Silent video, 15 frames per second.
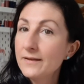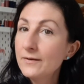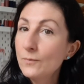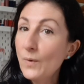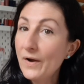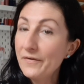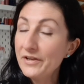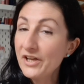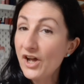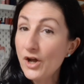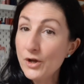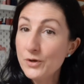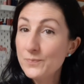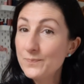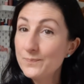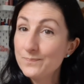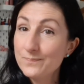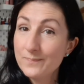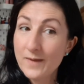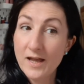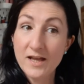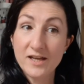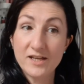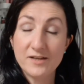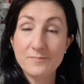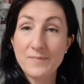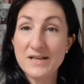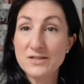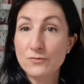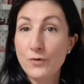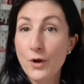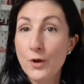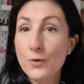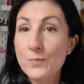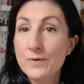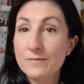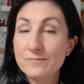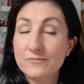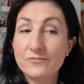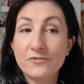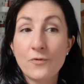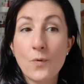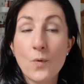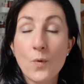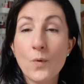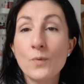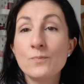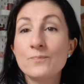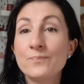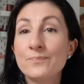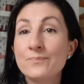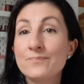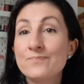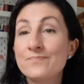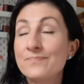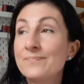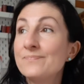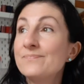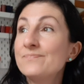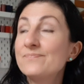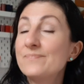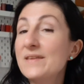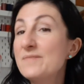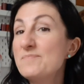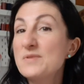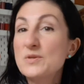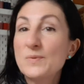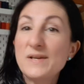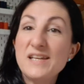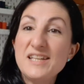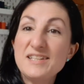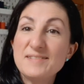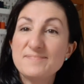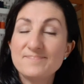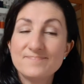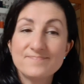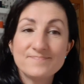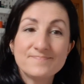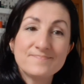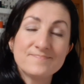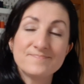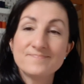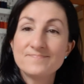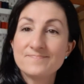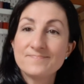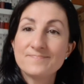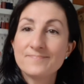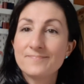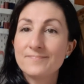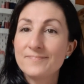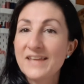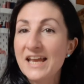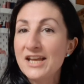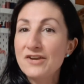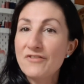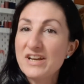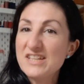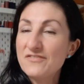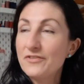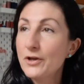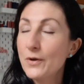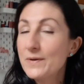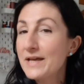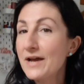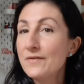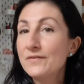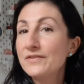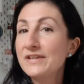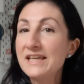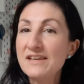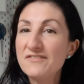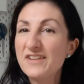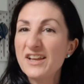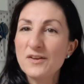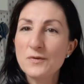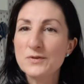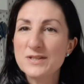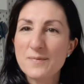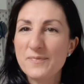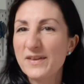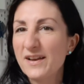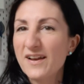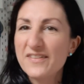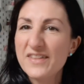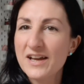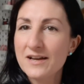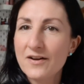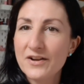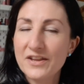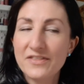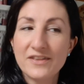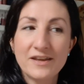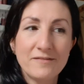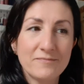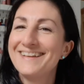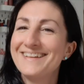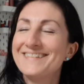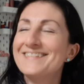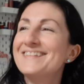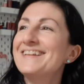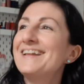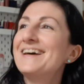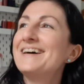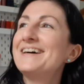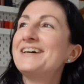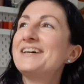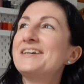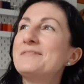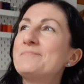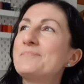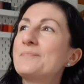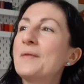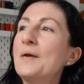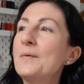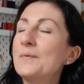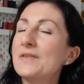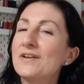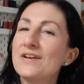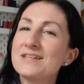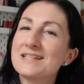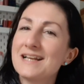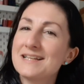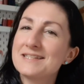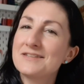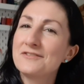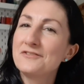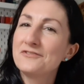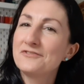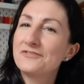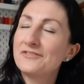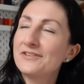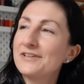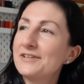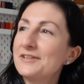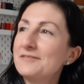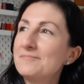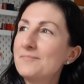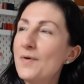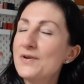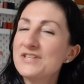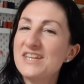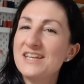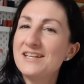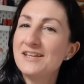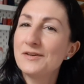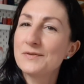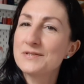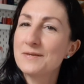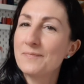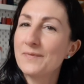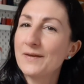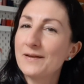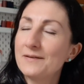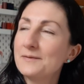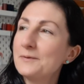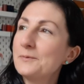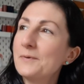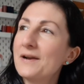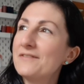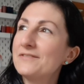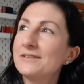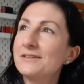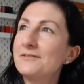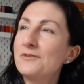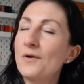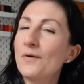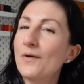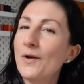wearing at home as a robe for in between getting ready for going out in the evening or something like that kind of thing, with a nice glass of martini or something, or whatever you've got